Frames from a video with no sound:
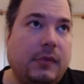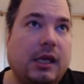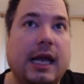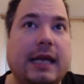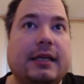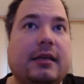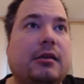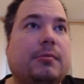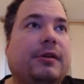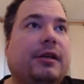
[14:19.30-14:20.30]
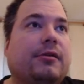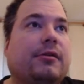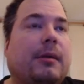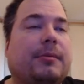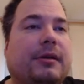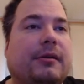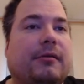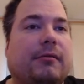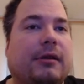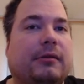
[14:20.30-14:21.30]
yeah, this is a pretty cool upsell as
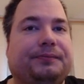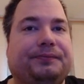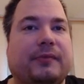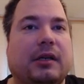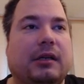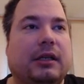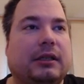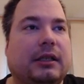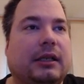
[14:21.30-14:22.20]
well, right?